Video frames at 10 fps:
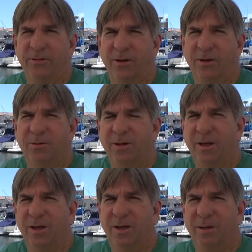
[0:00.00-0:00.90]
So
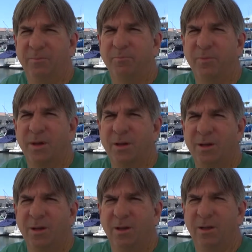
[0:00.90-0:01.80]

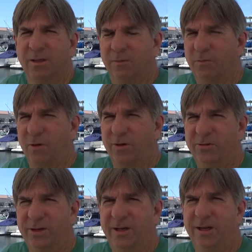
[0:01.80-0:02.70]
looking forward to
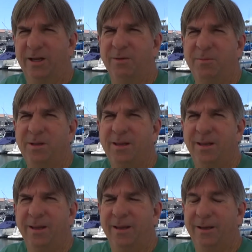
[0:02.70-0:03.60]
seeing him,
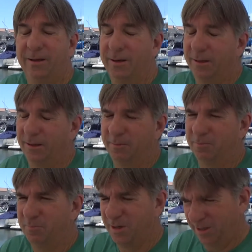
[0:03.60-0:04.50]
and
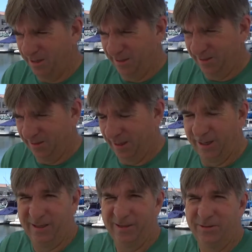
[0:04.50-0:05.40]

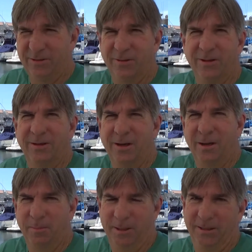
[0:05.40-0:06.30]
glad he's doing it and
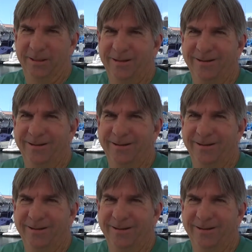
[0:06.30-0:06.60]
not me.